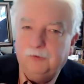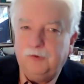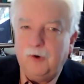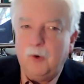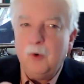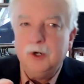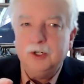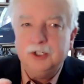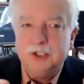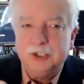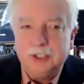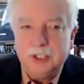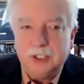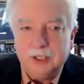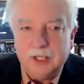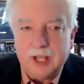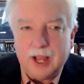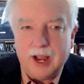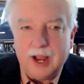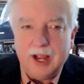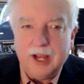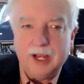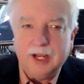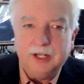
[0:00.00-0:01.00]
force the
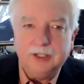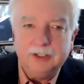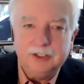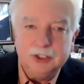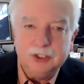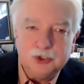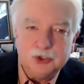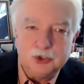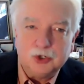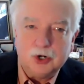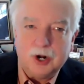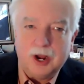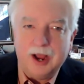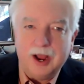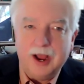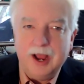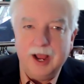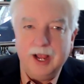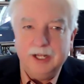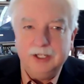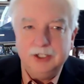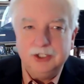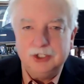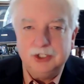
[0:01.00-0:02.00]
lion to
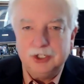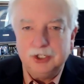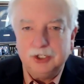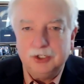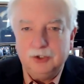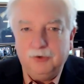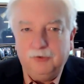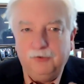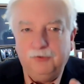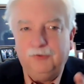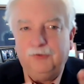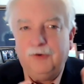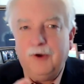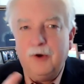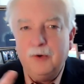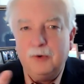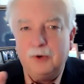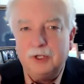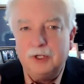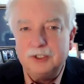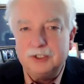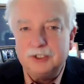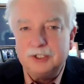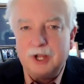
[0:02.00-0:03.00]
try to
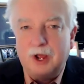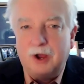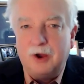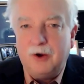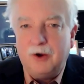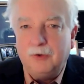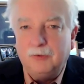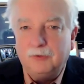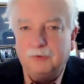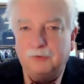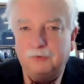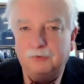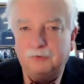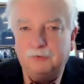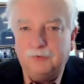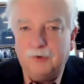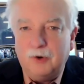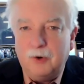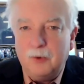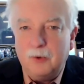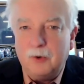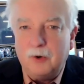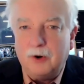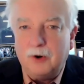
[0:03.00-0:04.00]
focus on
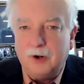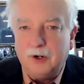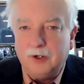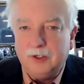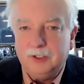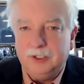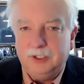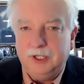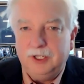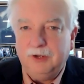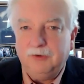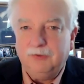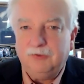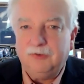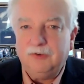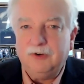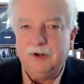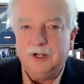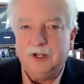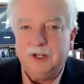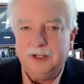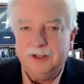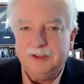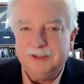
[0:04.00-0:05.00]
four
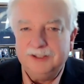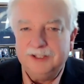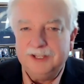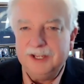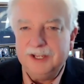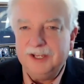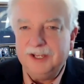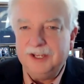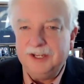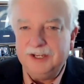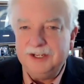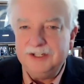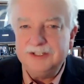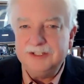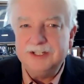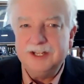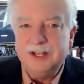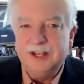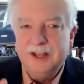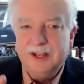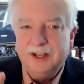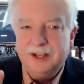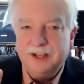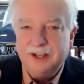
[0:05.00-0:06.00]
different
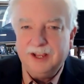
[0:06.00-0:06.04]
things